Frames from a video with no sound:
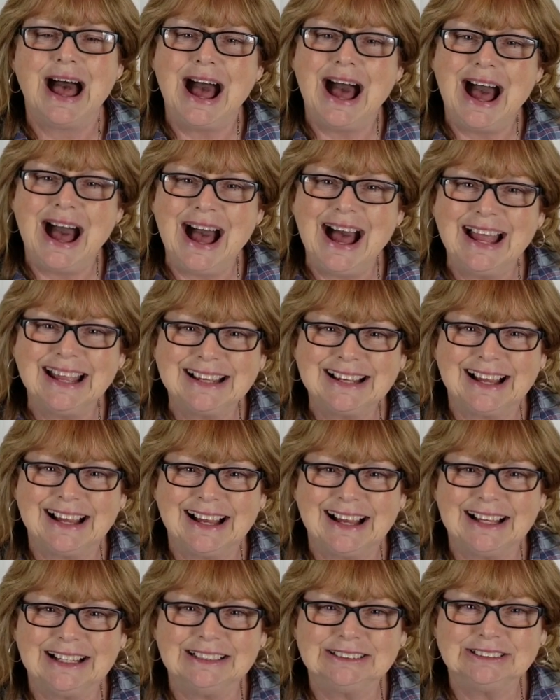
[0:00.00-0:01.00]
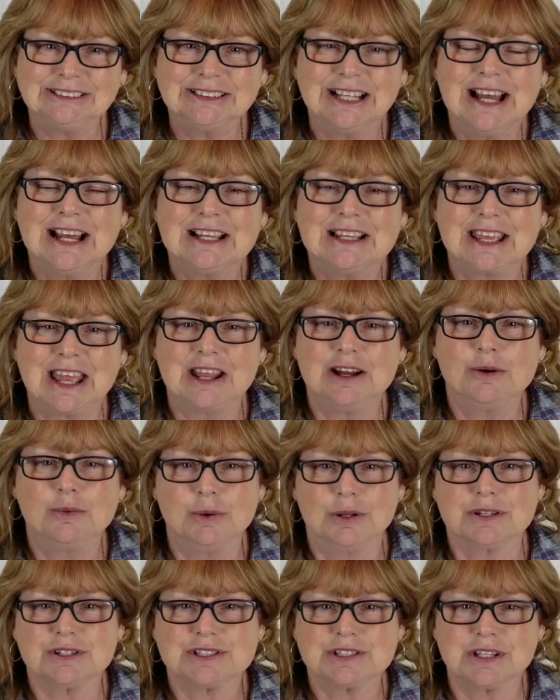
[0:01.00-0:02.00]
Hi guys, Gail
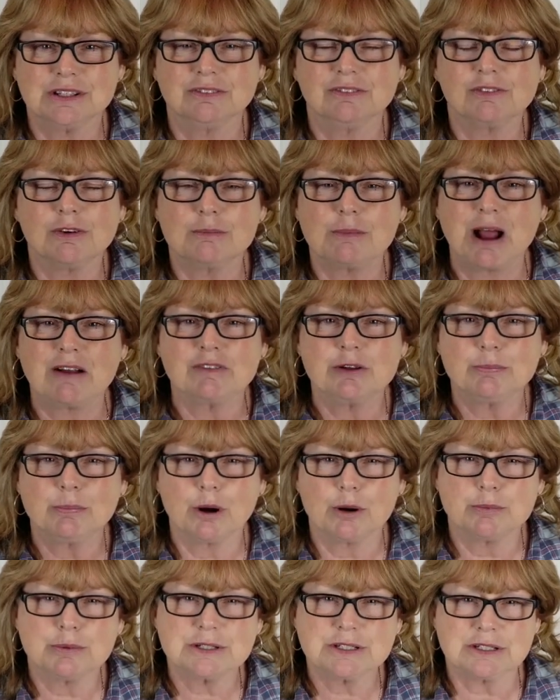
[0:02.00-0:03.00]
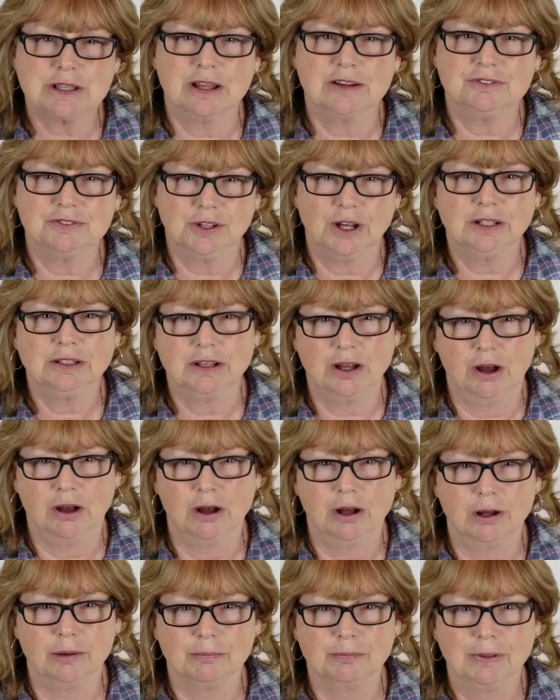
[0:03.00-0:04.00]
Wilson for
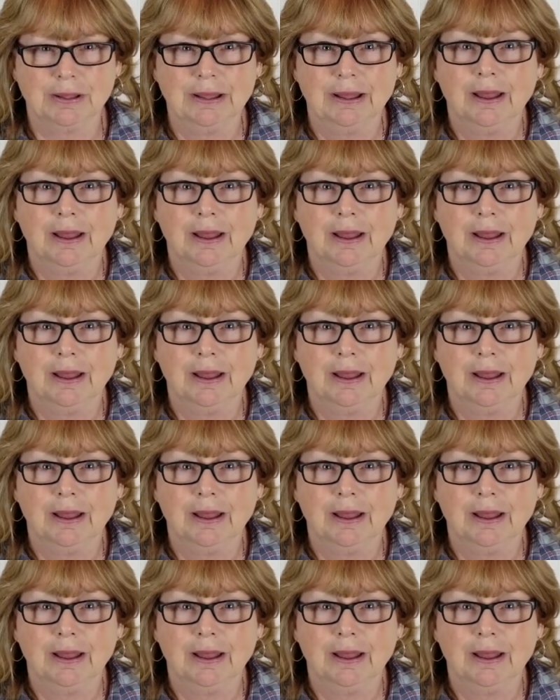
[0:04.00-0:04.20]
MyRepurposedLife.com,